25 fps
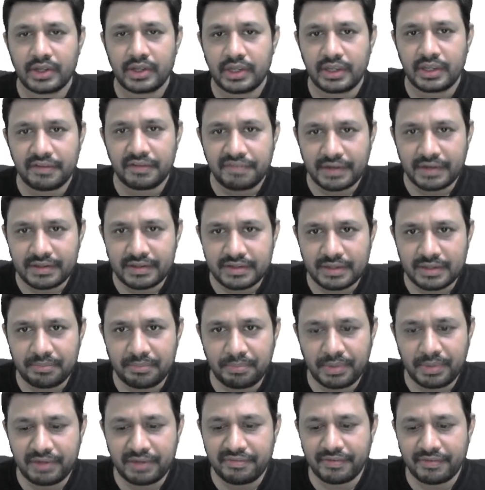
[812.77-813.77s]
if I
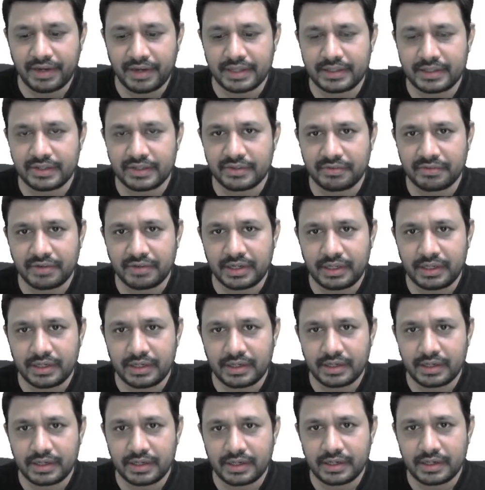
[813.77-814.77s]
simplify this one,
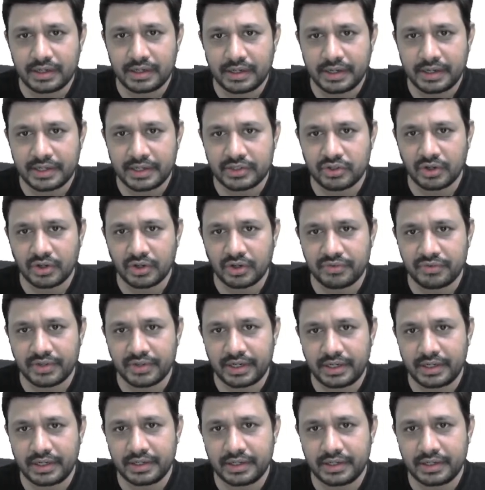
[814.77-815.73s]
H of Z,